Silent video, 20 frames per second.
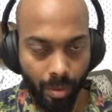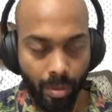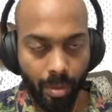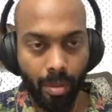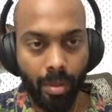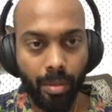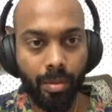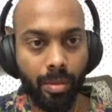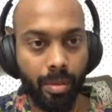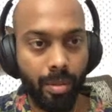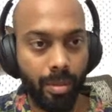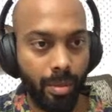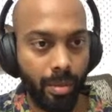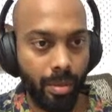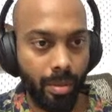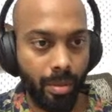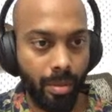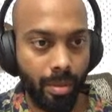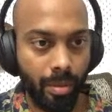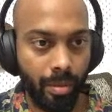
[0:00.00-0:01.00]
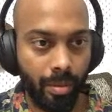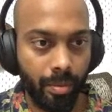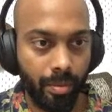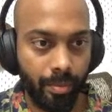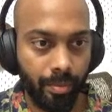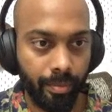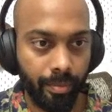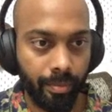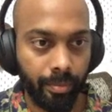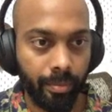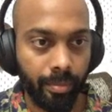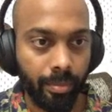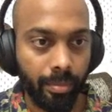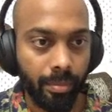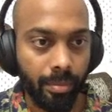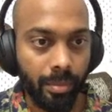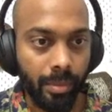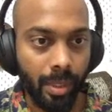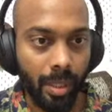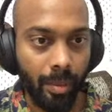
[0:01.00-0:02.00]
Yes.
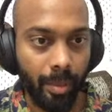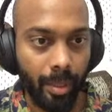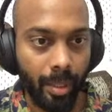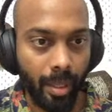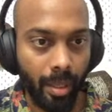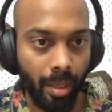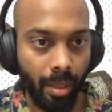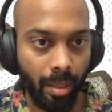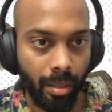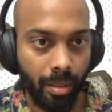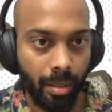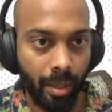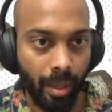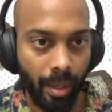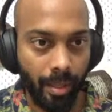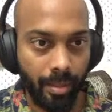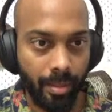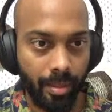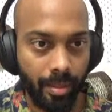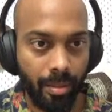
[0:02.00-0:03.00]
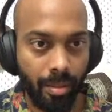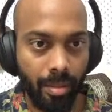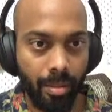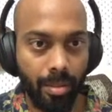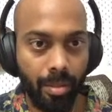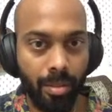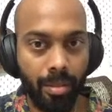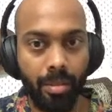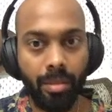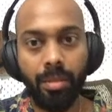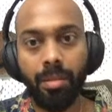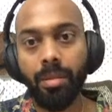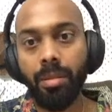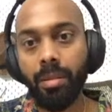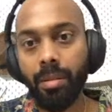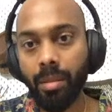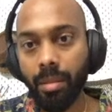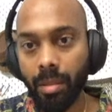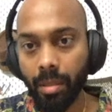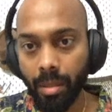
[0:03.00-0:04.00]
When there are
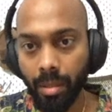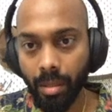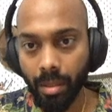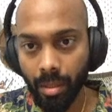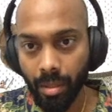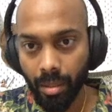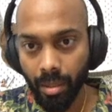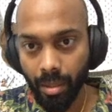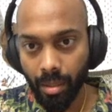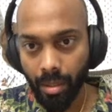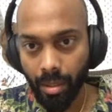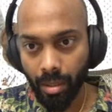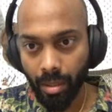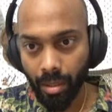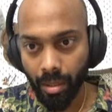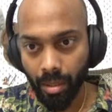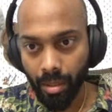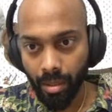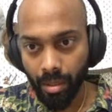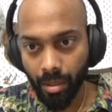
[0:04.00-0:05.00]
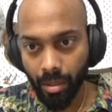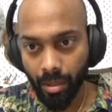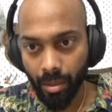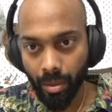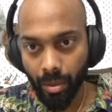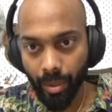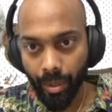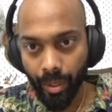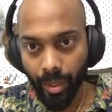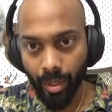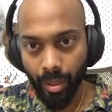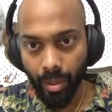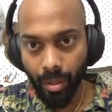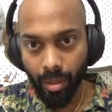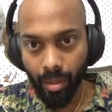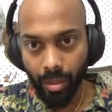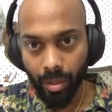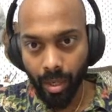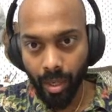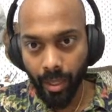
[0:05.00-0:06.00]
transitions going
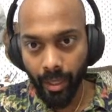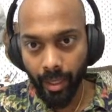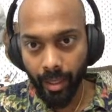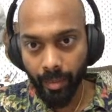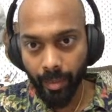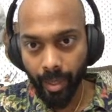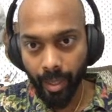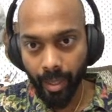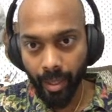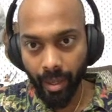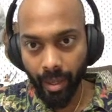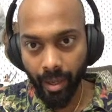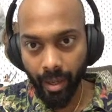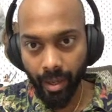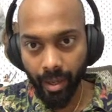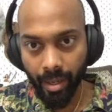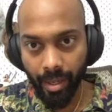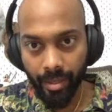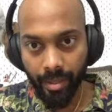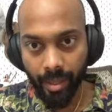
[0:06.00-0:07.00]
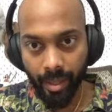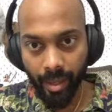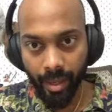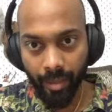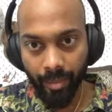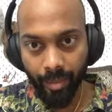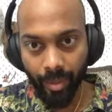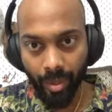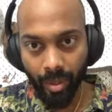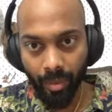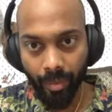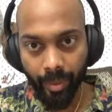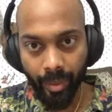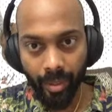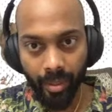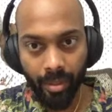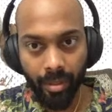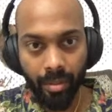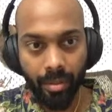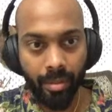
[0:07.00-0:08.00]
on running in my head as I am
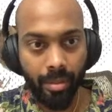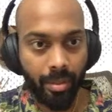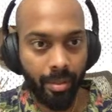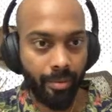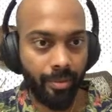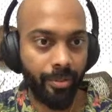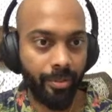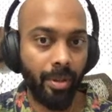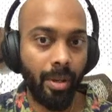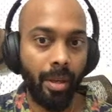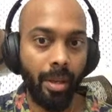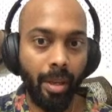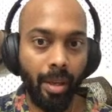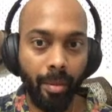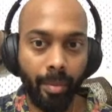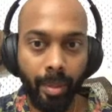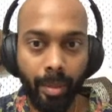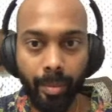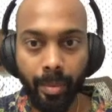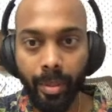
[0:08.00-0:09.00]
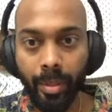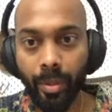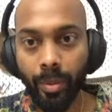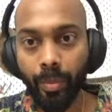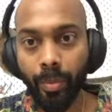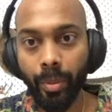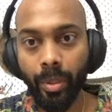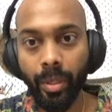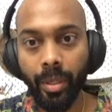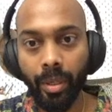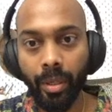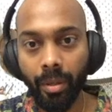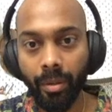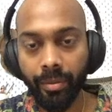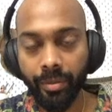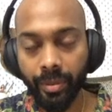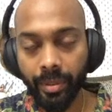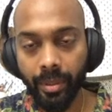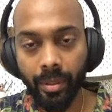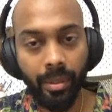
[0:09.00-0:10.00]
cropping this, if I am able to pull it
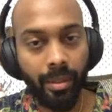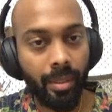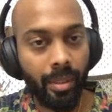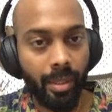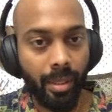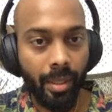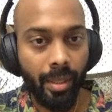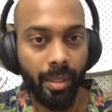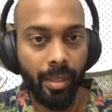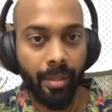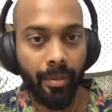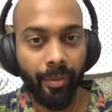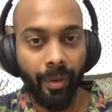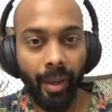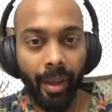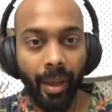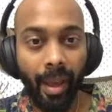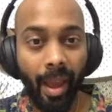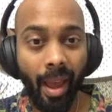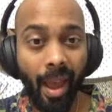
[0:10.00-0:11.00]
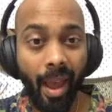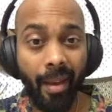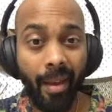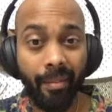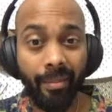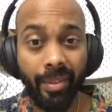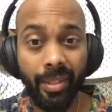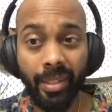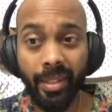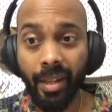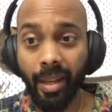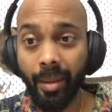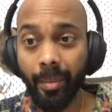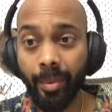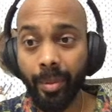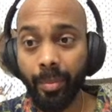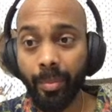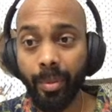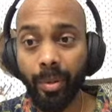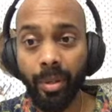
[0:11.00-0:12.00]
off, and if I have the
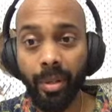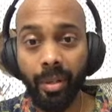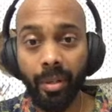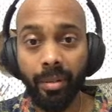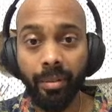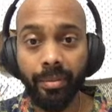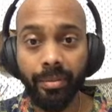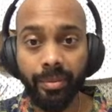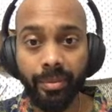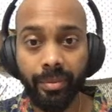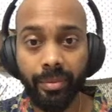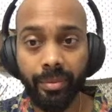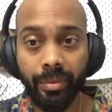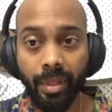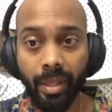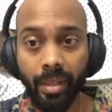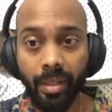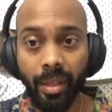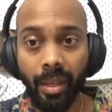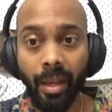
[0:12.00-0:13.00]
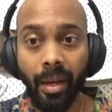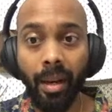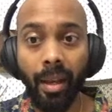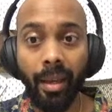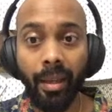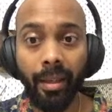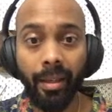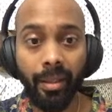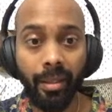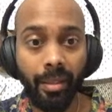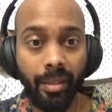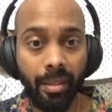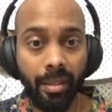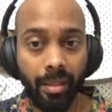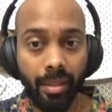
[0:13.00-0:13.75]
time to pull it off, nothing like it.